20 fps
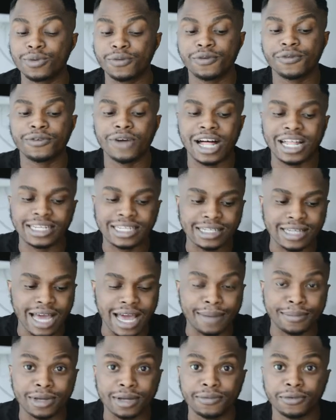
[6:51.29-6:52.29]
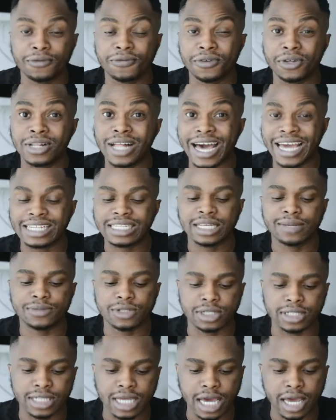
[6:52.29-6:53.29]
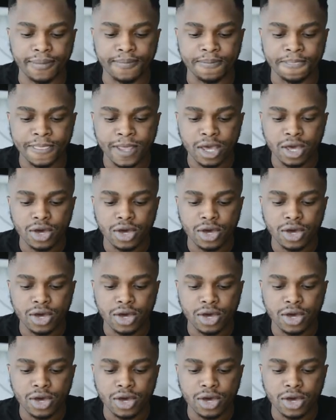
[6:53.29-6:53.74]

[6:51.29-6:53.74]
to fulfill items on time.